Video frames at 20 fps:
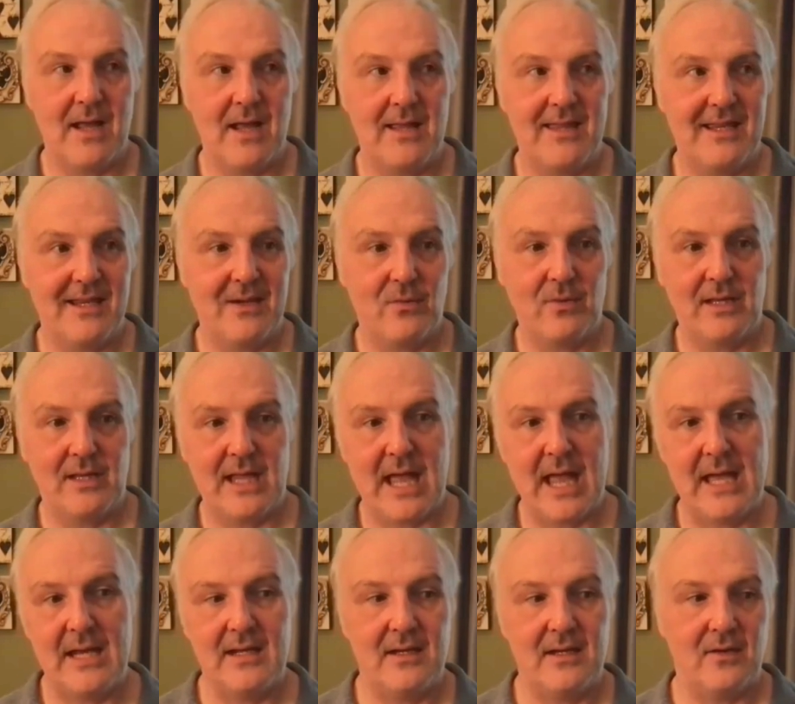I think it really
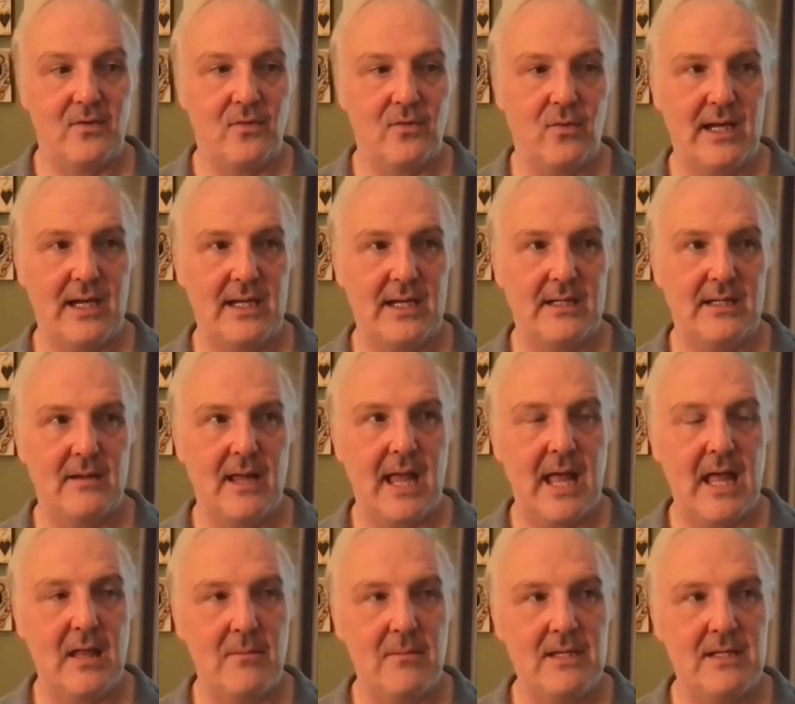added a great
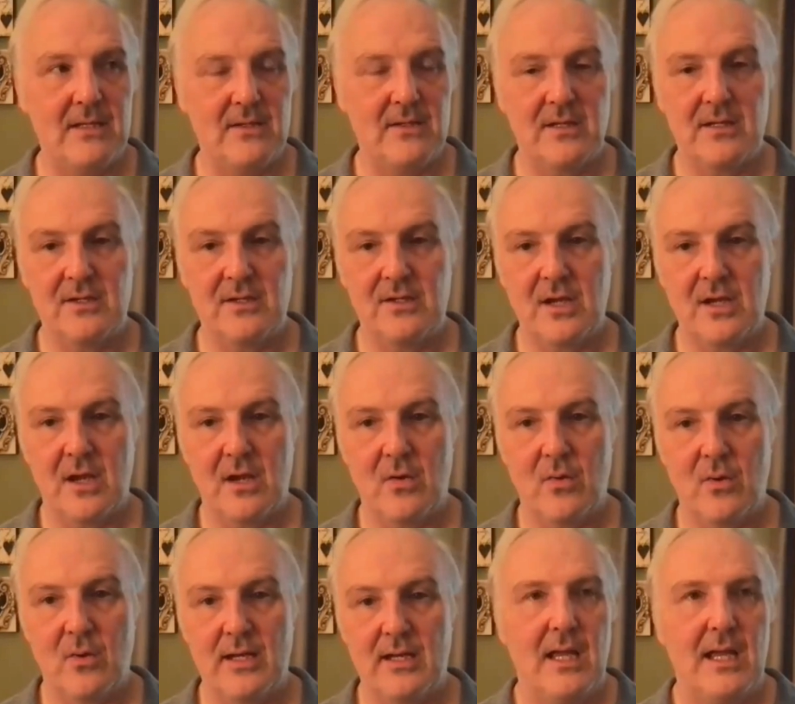element to the
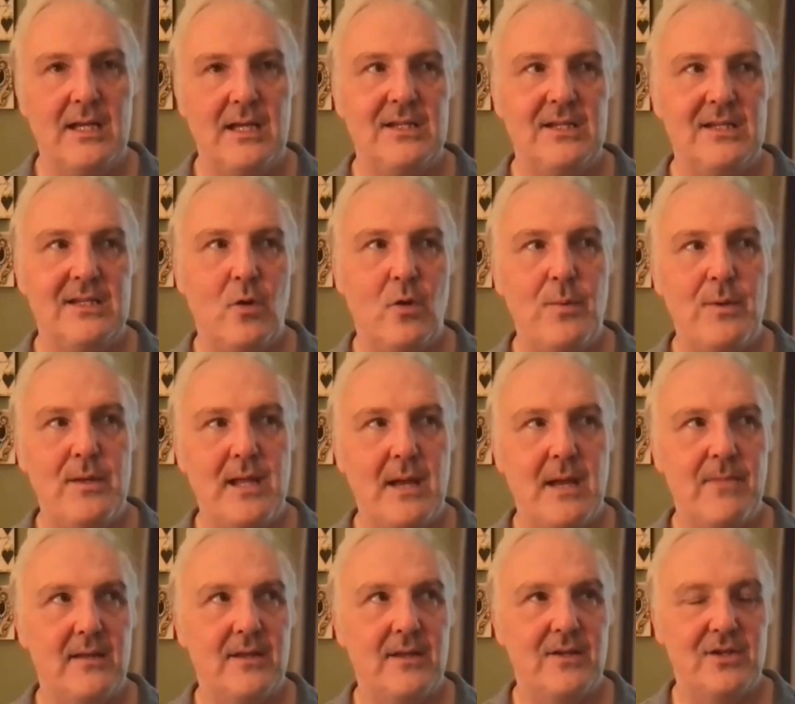show, and it just opened
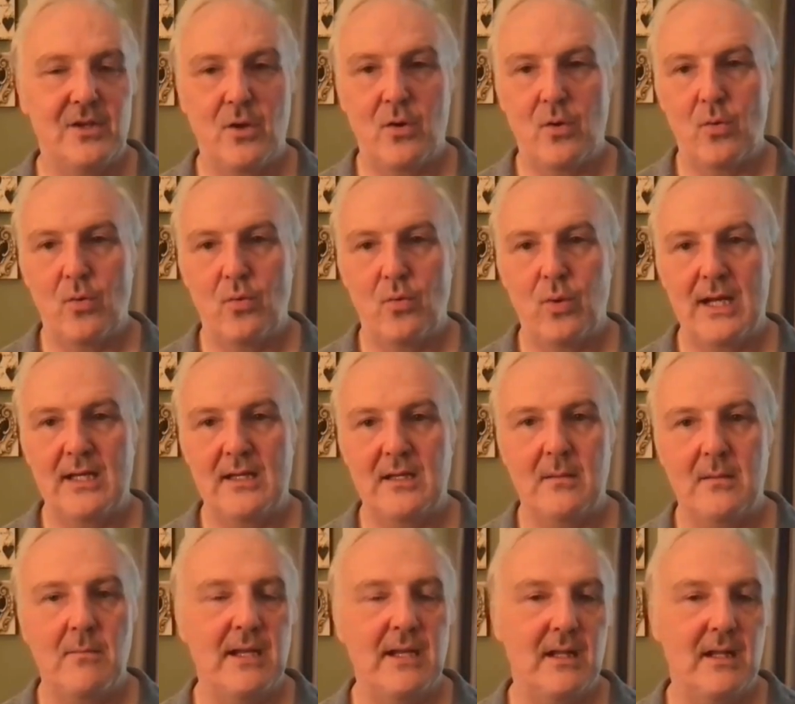up the show right in
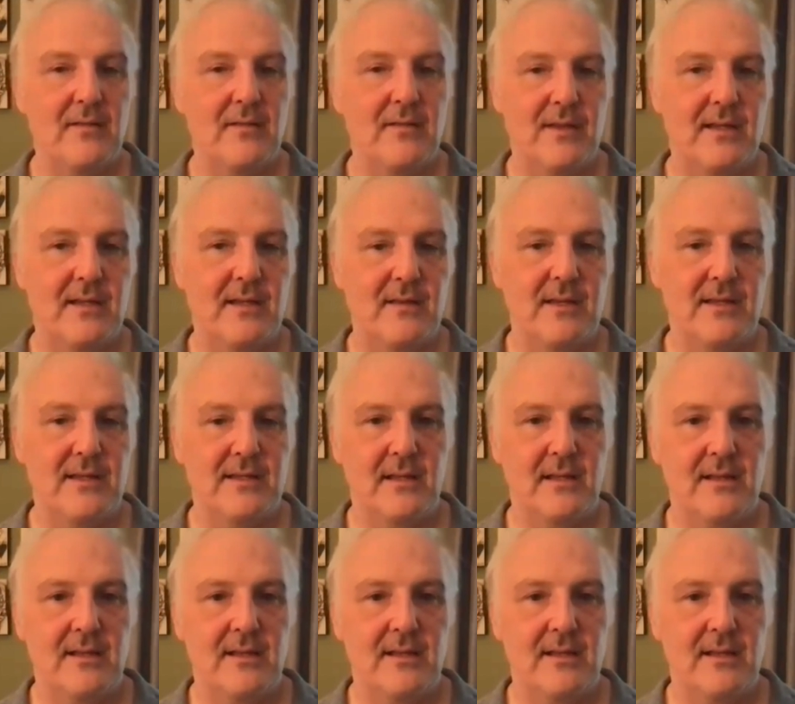the middle of the